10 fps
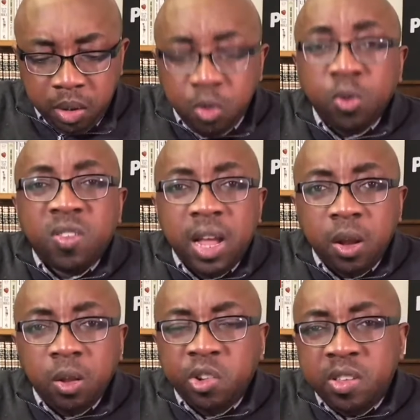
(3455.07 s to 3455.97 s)
those
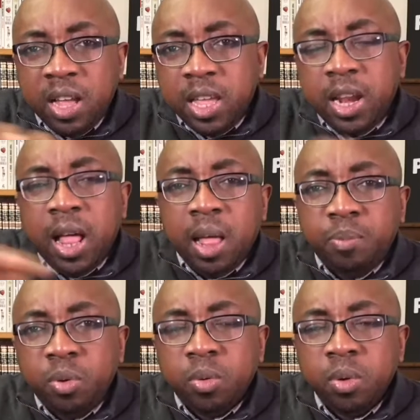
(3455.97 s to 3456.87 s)
technologies that can
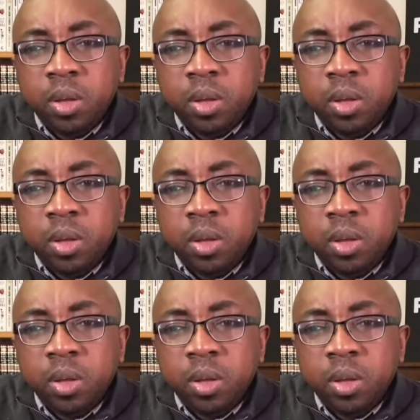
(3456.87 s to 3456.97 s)
help you.